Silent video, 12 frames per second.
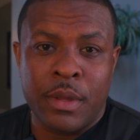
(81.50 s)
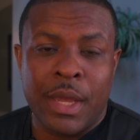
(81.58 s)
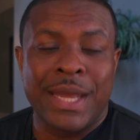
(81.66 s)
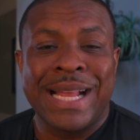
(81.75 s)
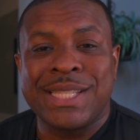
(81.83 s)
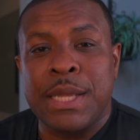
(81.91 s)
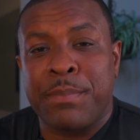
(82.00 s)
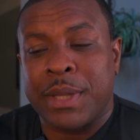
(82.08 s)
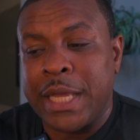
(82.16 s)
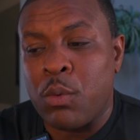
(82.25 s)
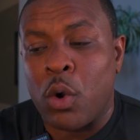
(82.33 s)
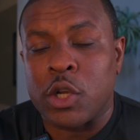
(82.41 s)
and that
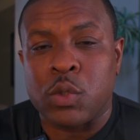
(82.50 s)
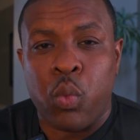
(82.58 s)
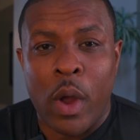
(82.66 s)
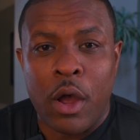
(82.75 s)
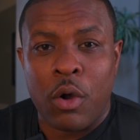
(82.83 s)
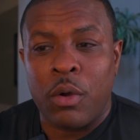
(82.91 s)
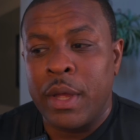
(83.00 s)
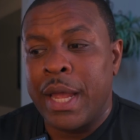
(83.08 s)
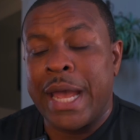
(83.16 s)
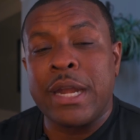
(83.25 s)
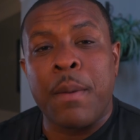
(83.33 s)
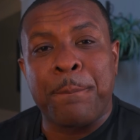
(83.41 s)
typically works well
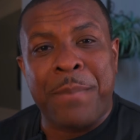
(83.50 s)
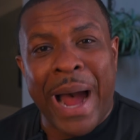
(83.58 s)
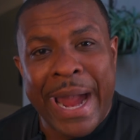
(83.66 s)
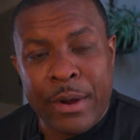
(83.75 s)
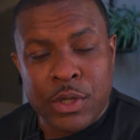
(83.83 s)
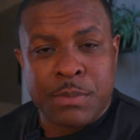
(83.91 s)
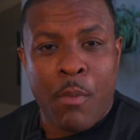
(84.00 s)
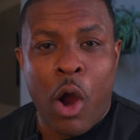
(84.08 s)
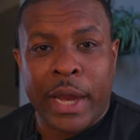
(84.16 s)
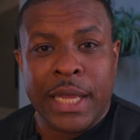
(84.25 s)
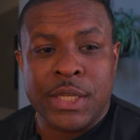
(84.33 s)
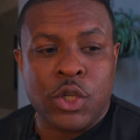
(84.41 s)
in a buyer's
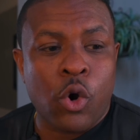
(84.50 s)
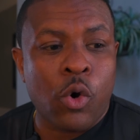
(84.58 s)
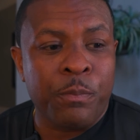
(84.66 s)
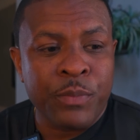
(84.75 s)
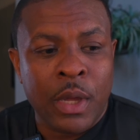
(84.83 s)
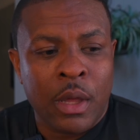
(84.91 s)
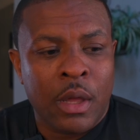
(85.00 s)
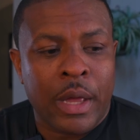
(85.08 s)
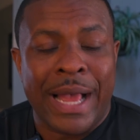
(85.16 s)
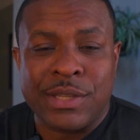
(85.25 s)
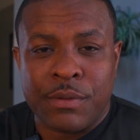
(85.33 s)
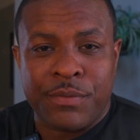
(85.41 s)
market. So
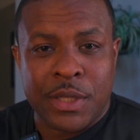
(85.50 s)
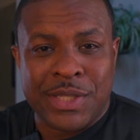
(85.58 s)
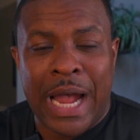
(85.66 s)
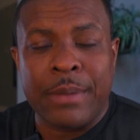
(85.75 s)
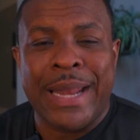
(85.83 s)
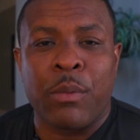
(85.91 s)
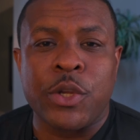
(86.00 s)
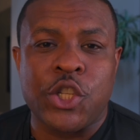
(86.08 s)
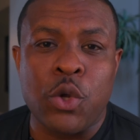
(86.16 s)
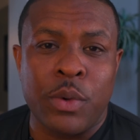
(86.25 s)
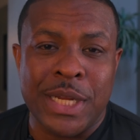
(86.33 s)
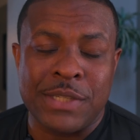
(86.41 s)
as of the time that we're
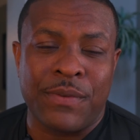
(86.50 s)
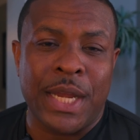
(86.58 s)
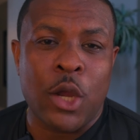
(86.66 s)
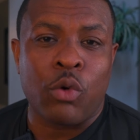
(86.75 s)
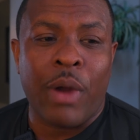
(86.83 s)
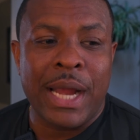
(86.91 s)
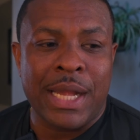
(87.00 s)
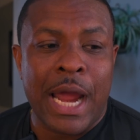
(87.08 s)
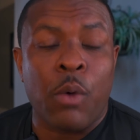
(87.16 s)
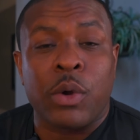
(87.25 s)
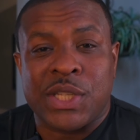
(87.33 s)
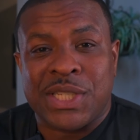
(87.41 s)
shooting this video right
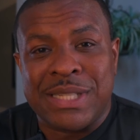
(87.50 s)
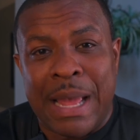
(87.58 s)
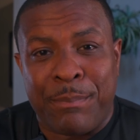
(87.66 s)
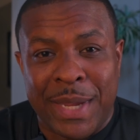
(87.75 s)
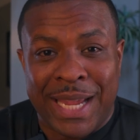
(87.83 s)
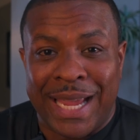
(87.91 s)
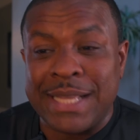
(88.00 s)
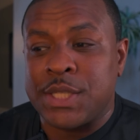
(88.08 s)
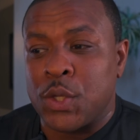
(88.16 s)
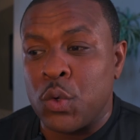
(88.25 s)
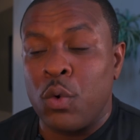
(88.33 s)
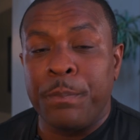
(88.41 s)
now, we're stepping
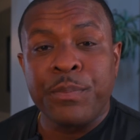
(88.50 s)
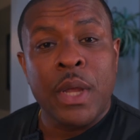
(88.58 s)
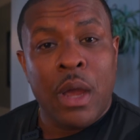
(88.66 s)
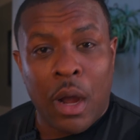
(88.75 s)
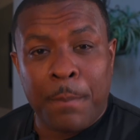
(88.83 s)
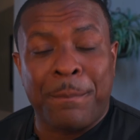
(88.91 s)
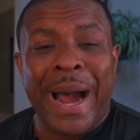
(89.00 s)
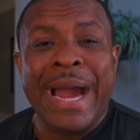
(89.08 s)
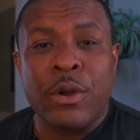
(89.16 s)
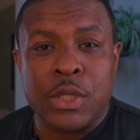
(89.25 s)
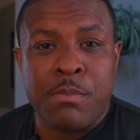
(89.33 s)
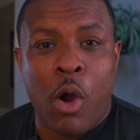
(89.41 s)
into a
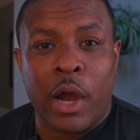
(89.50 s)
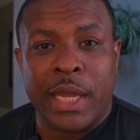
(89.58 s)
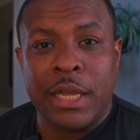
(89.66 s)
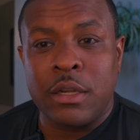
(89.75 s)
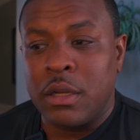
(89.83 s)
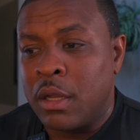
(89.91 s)
buyer's market.